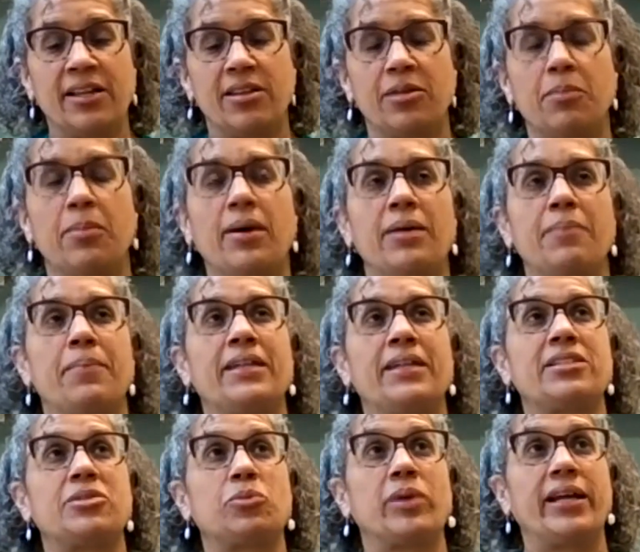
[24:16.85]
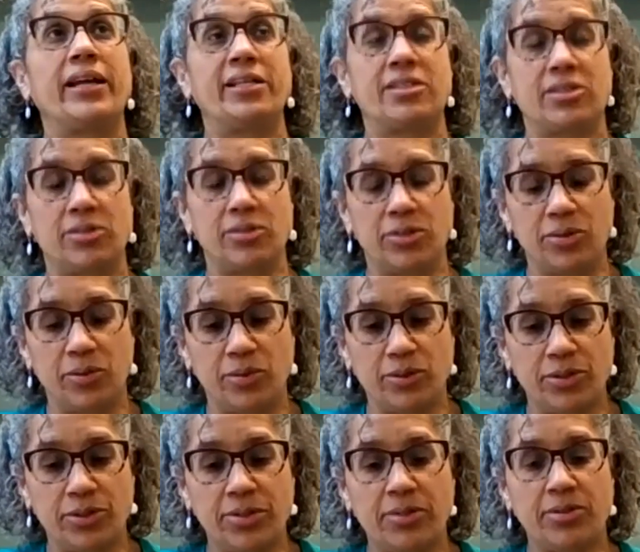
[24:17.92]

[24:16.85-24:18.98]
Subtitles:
The best ways to